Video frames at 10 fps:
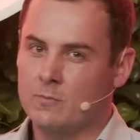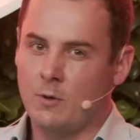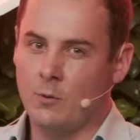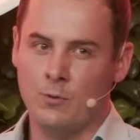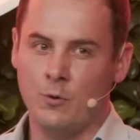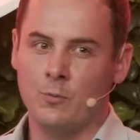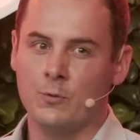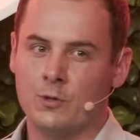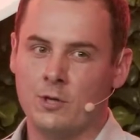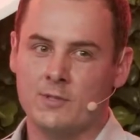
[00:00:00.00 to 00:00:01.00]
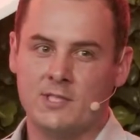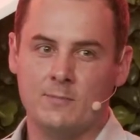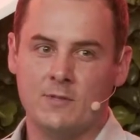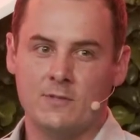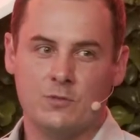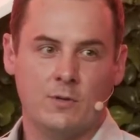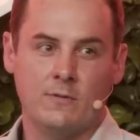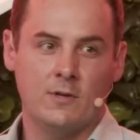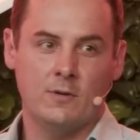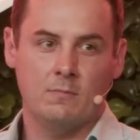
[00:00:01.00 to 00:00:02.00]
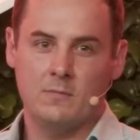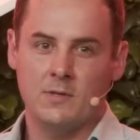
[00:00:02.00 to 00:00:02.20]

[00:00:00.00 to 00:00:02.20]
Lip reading: or hormonal contraceptive is one of their